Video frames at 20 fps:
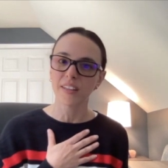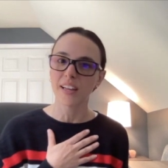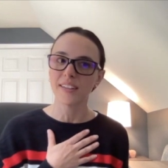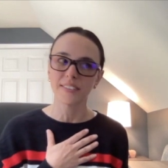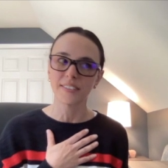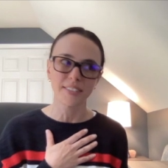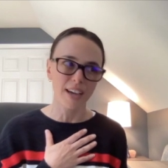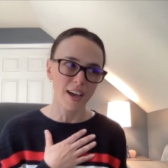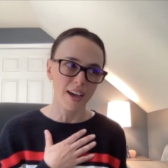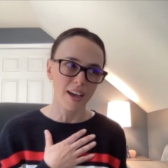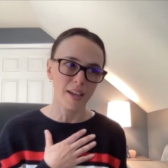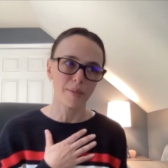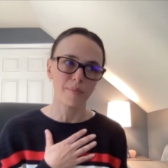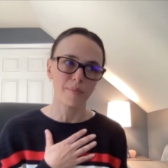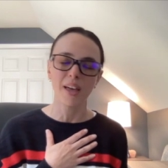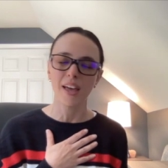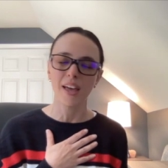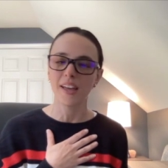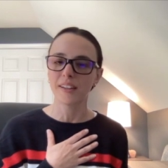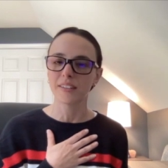and time
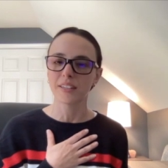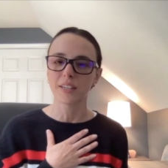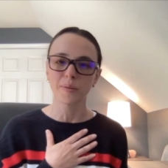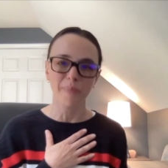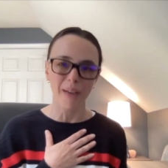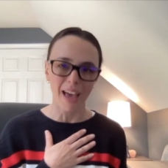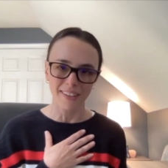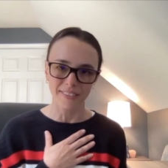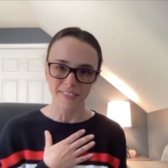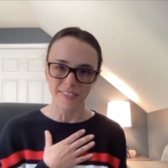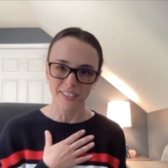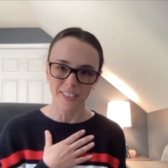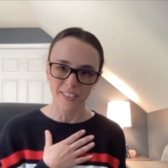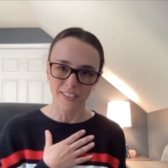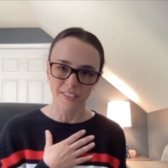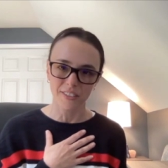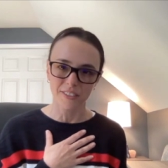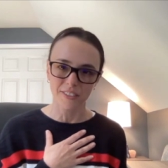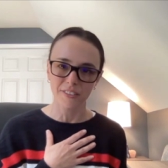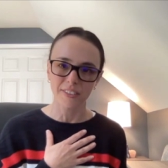and capacity
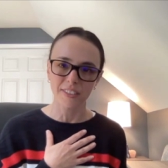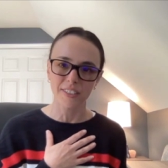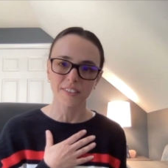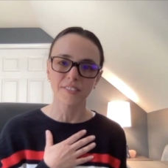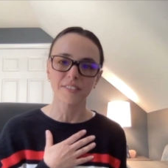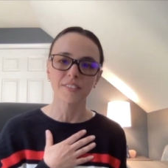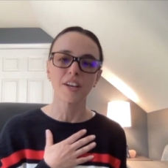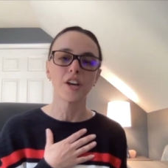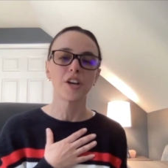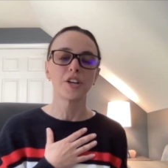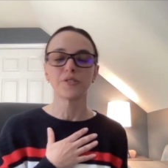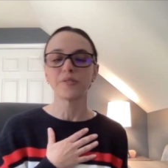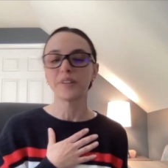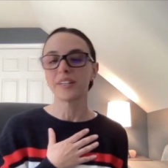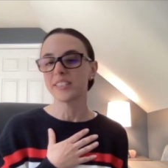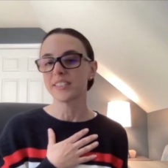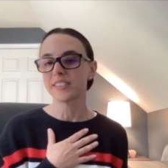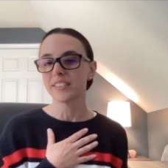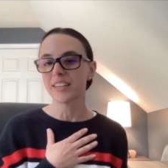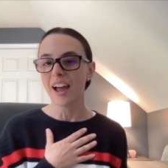to do this? Do I
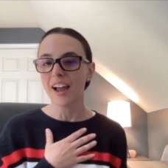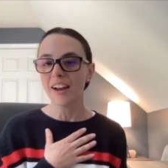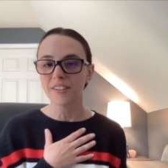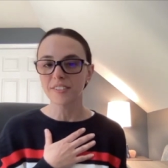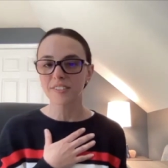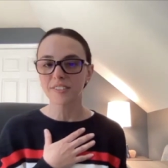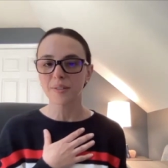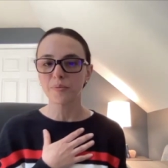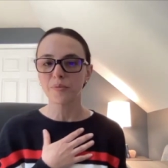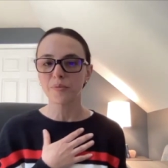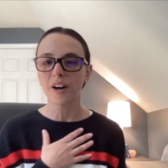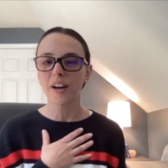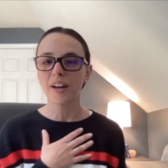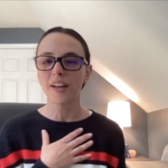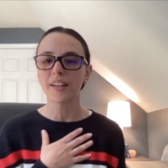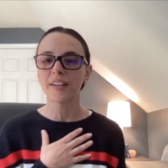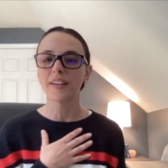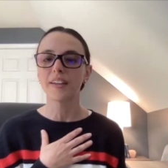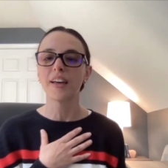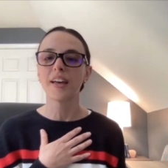need to hire
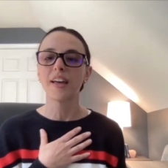someone?